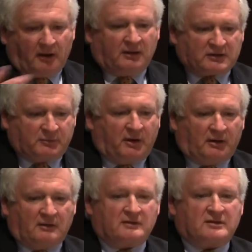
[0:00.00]
my own
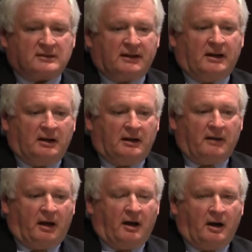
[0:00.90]
experience,
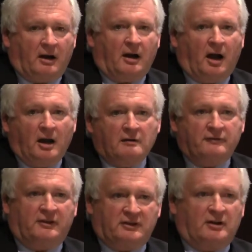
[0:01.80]
are
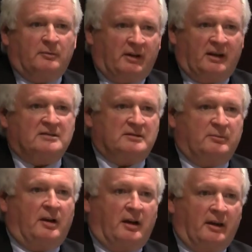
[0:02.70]
overly
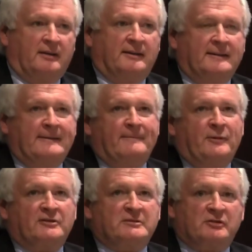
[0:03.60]
dominated by
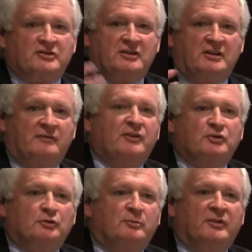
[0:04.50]
not so much the
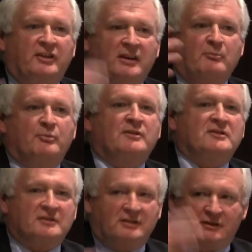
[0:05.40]
individual, but the
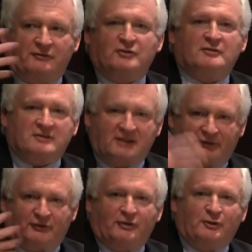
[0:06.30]
imprint of the individual is
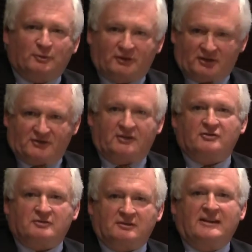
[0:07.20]
left on the
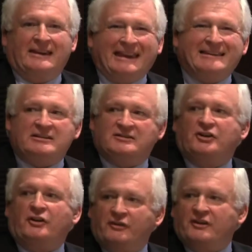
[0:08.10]
organisation. This is
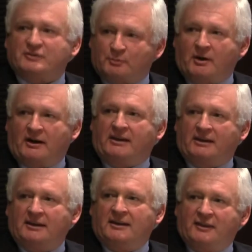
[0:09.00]
done this way,
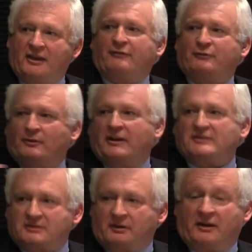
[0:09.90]
therefore
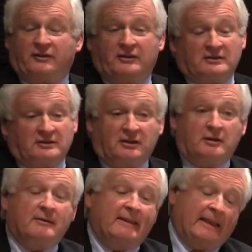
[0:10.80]
that's the right thing to
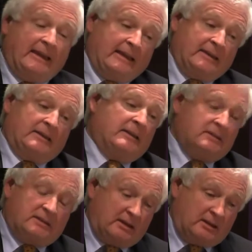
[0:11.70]
do.
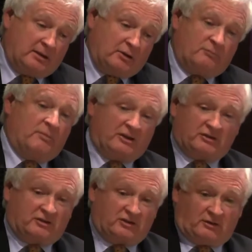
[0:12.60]
And in good
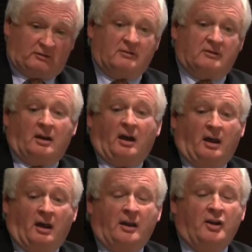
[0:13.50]
measure too,
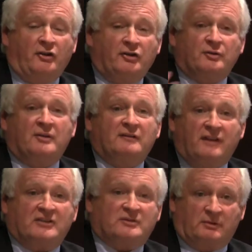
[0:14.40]
an
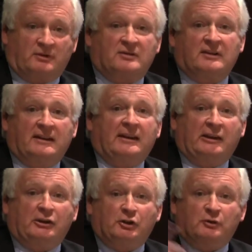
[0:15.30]
underinvestment
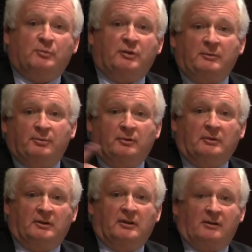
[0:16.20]
in good people
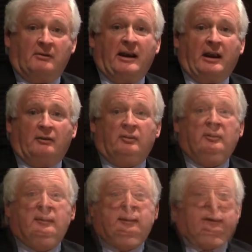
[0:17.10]
around.
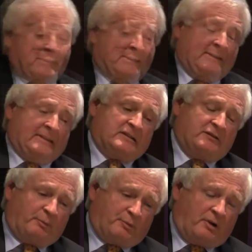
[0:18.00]

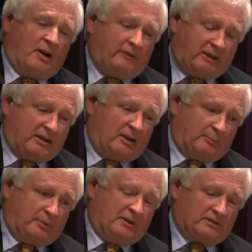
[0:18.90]
So for private
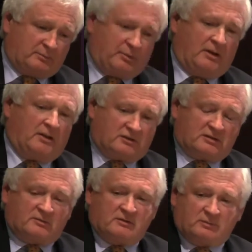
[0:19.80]
companies and
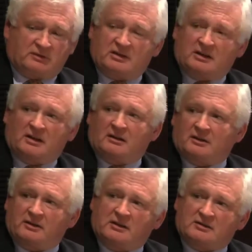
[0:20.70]
partnerships in particular,
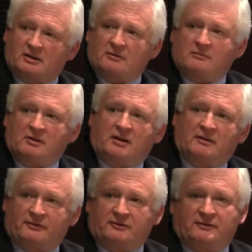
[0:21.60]
I think there's a whole
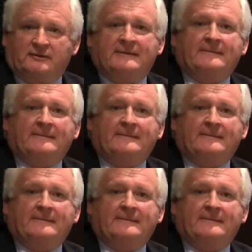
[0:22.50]
raft of